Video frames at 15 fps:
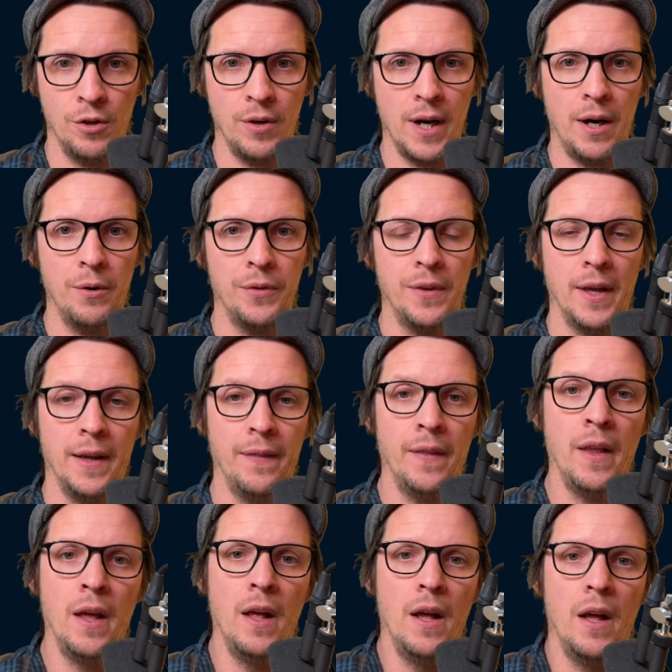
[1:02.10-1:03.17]
to go out
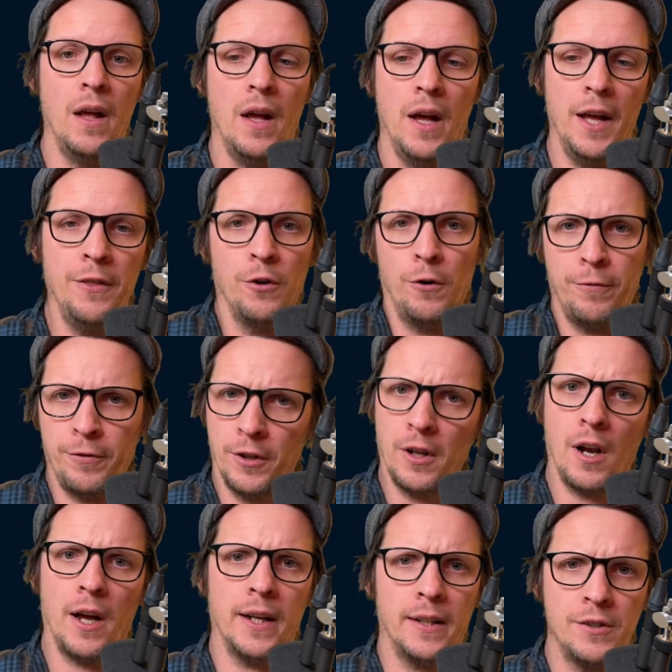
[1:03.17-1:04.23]
and and
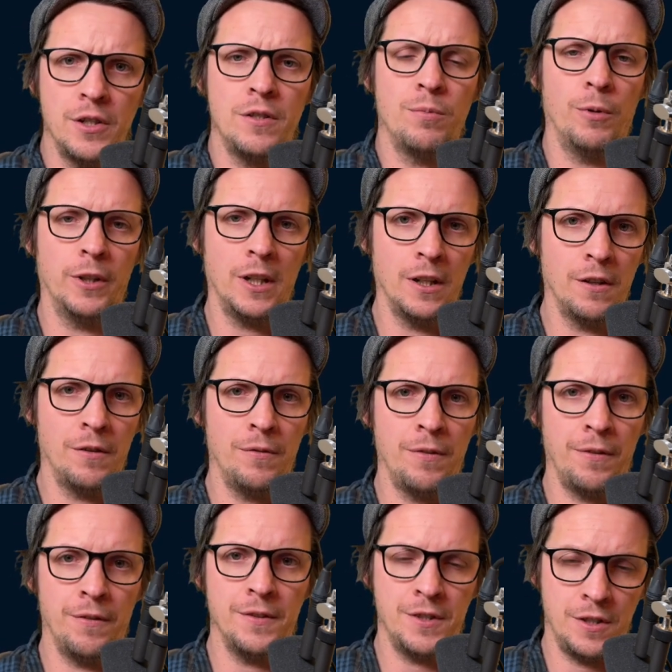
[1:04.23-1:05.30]
often like just working
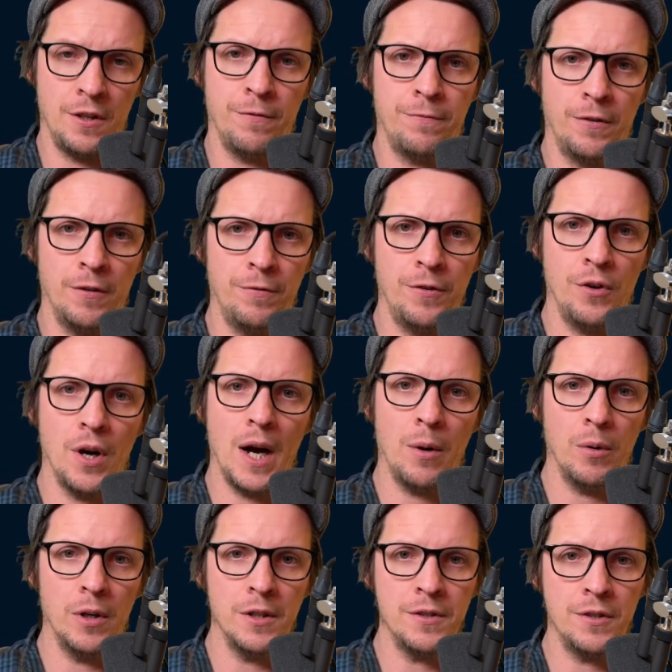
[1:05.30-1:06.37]
on stuff for a few
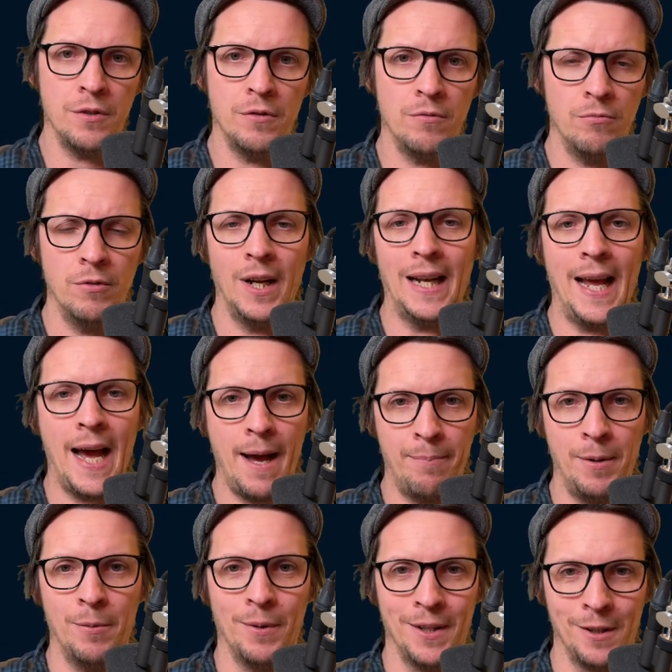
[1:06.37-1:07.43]
hours you're really
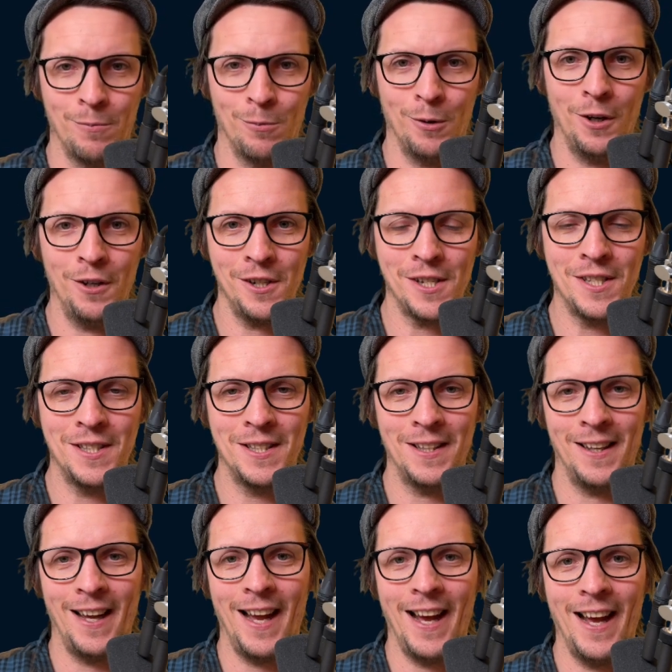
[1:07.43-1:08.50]
happy when it
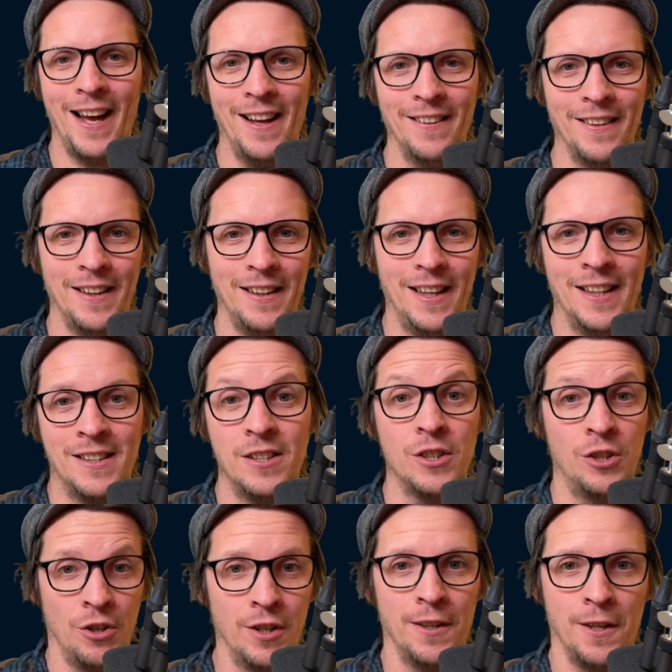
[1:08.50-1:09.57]
works and
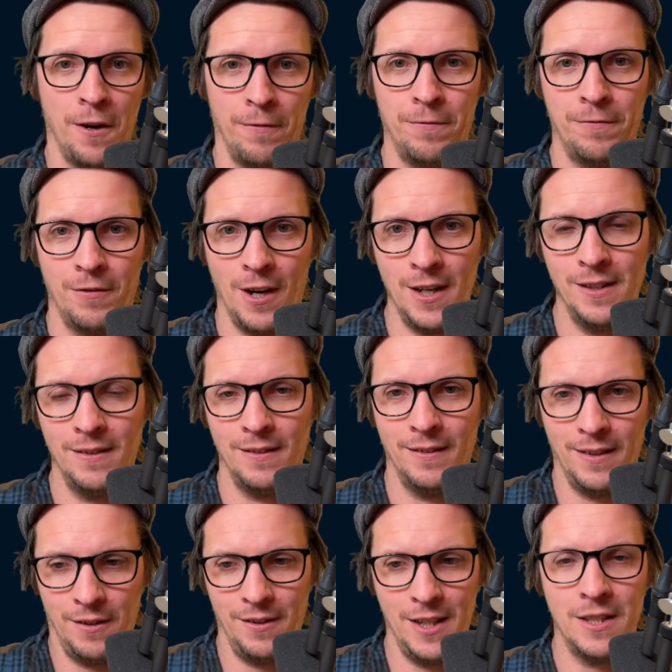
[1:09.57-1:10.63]
it's good enough right
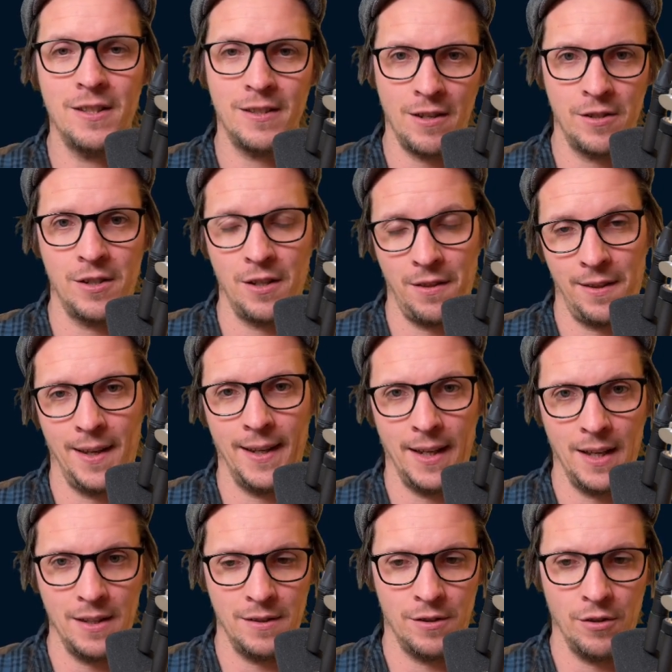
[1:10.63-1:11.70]
there is such a
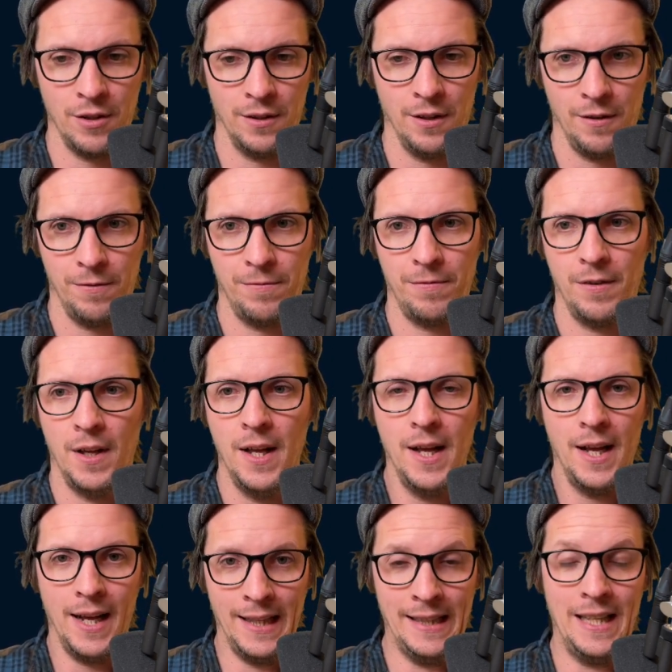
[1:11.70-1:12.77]
thing as good enough
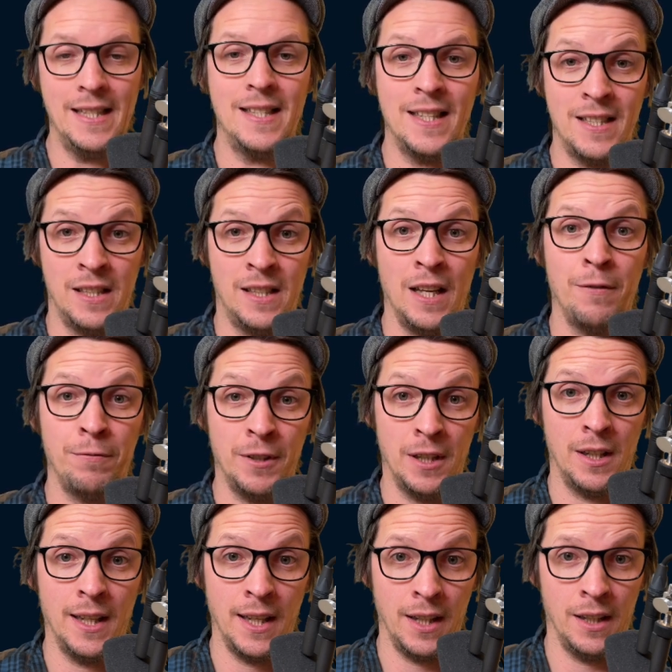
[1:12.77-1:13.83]
and this is
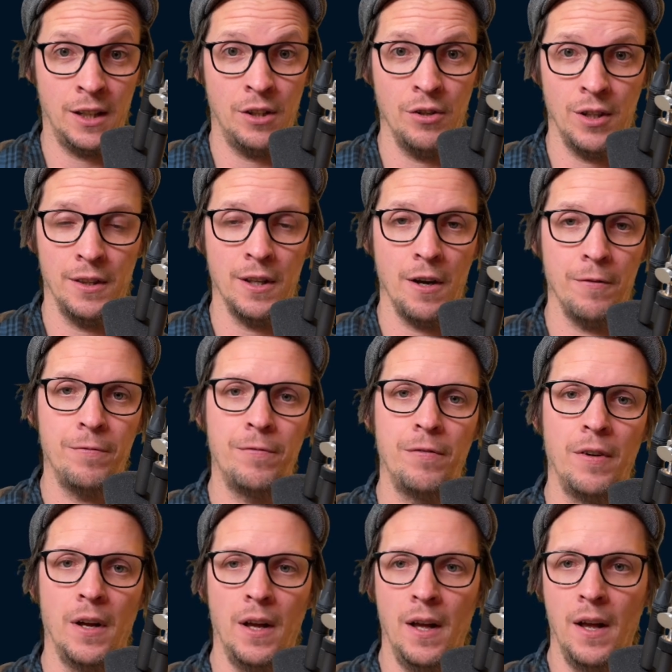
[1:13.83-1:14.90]
definitely good
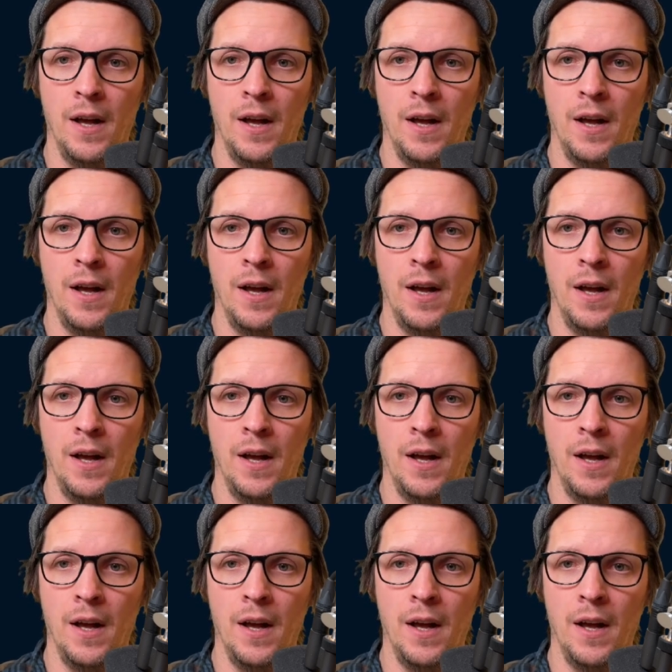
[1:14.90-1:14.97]
enough